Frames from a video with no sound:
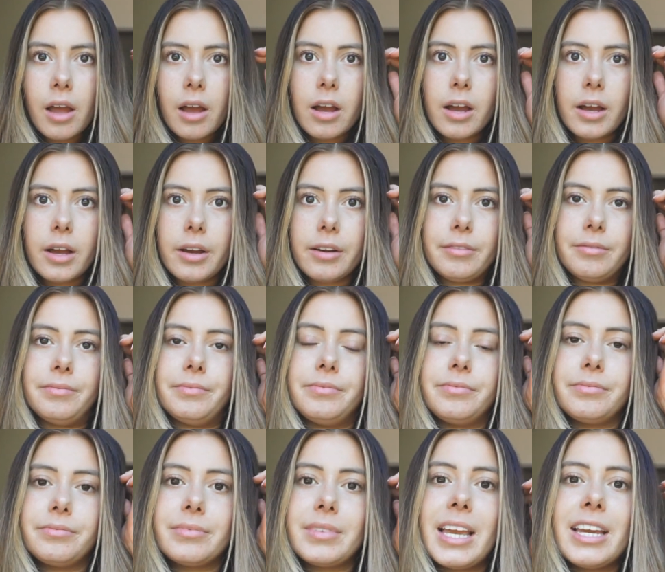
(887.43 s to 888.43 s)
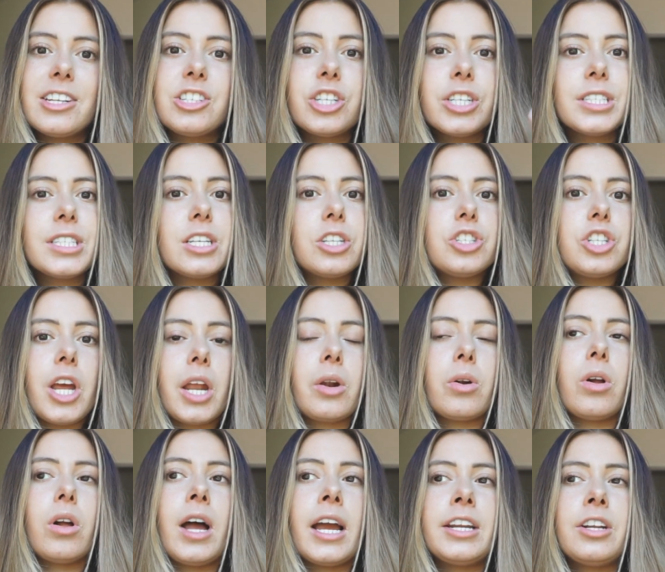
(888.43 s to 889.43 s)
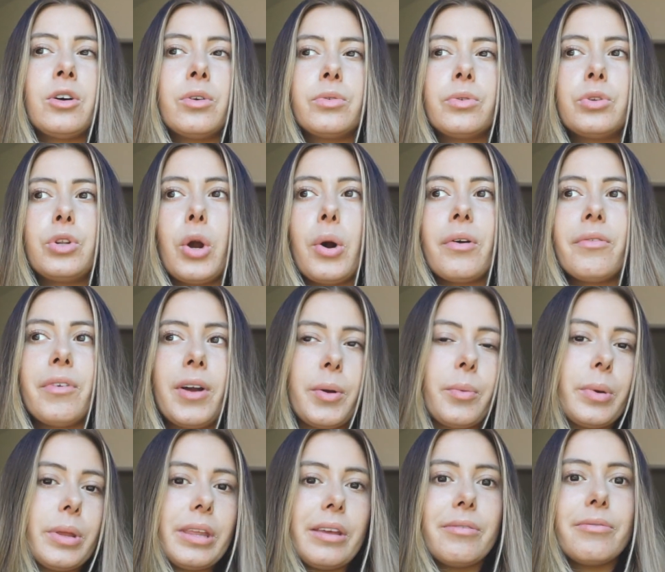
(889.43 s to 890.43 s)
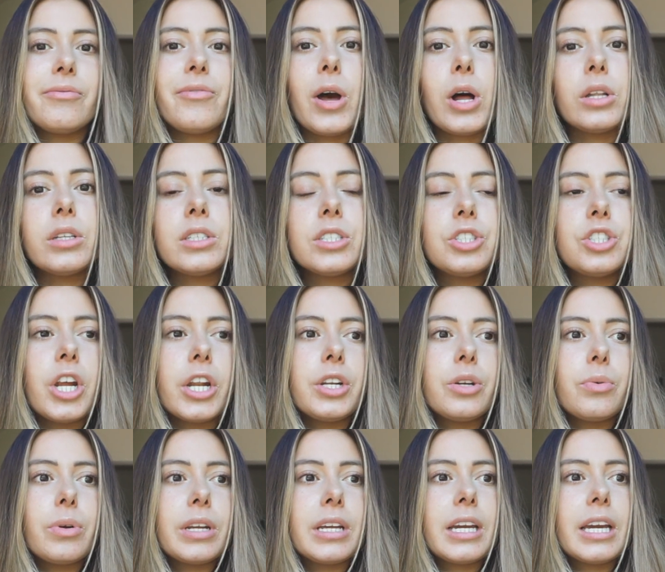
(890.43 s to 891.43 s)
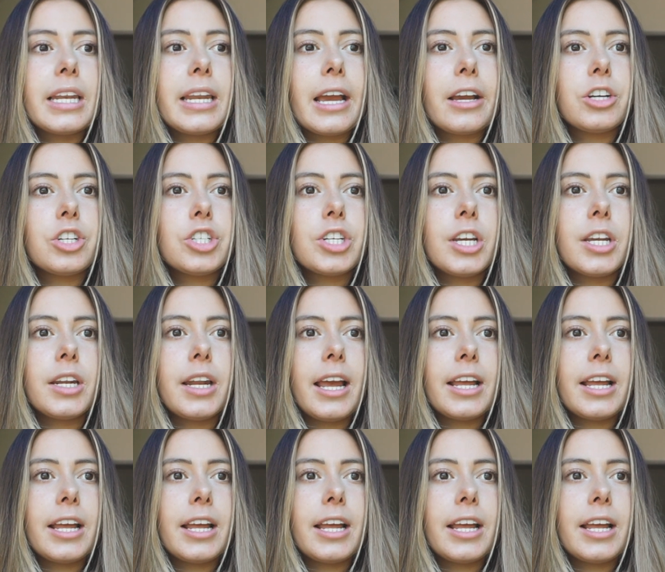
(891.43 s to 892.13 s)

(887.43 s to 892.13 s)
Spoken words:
and just in general, I don't know if I really felt a genuine connection.